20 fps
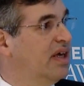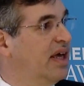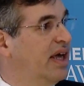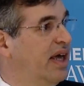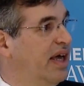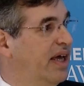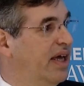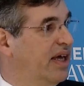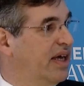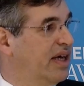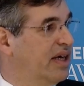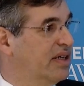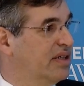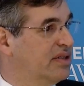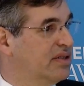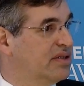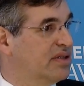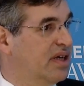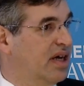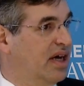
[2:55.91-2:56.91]

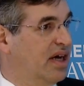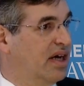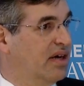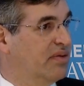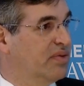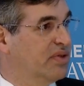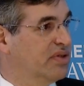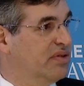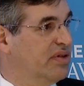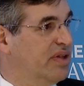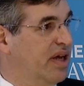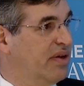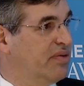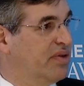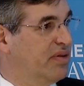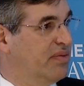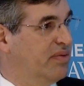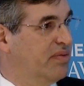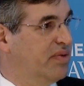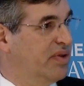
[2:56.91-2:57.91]
And we're doing that
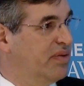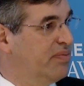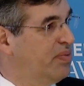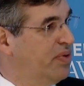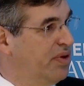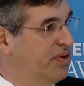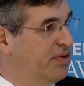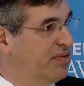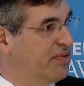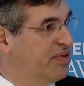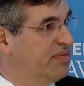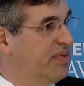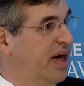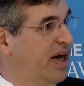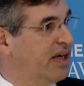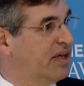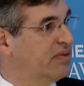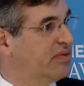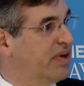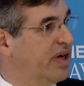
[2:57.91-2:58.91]
with a pull-through
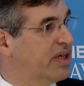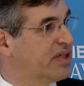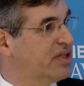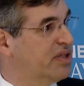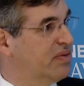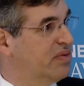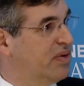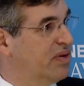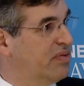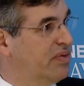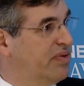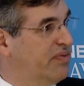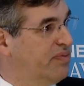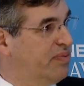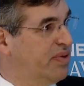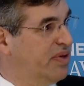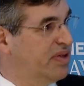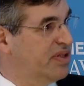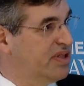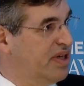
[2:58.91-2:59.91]
model.
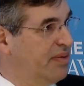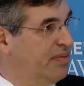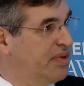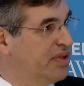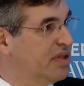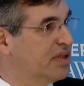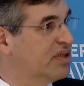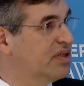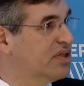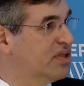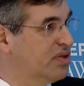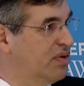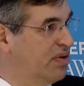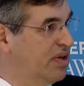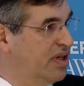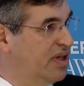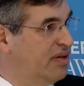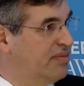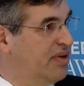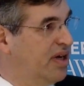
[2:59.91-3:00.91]
We've assembled a
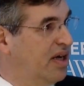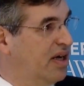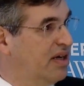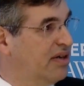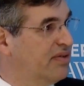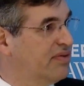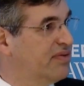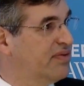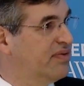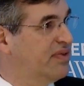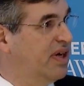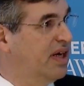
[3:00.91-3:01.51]
consortium of